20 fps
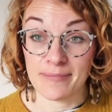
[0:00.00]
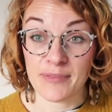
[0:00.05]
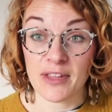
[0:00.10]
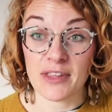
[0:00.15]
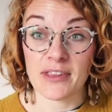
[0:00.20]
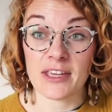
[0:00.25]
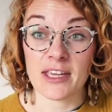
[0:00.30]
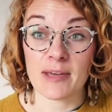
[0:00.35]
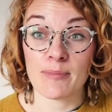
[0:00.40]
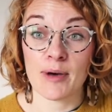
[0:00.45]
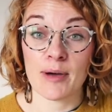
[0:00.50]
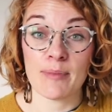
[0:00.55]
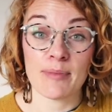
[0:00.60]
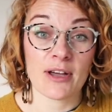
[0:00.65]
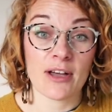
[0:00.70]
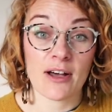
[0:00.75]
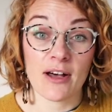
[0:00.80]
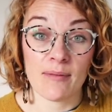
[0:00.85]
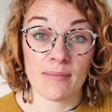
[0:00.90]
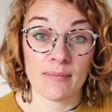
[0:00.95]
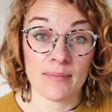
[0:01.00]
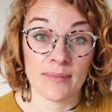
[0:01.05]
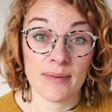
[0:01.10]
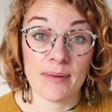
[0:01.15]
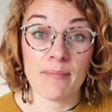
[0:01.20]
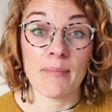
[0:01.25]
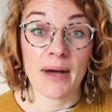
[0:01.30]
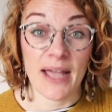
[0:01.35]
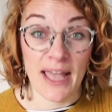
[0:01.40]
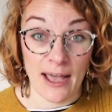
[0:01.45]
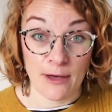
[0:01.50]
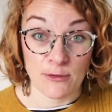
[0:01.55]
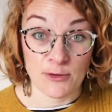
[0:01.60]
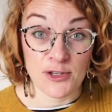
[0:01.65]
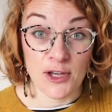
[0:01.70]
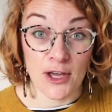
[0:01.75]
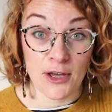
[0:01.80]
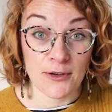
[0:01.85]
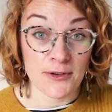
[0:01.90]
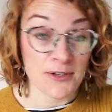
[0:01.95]
I think it might become my
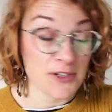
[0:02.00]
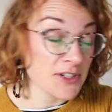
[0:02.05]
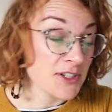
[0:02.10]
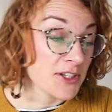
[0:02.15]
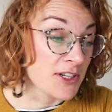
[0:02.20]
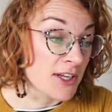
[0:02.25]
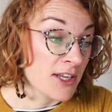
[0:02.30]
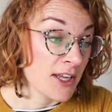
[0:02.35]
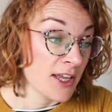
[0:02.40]
house coat.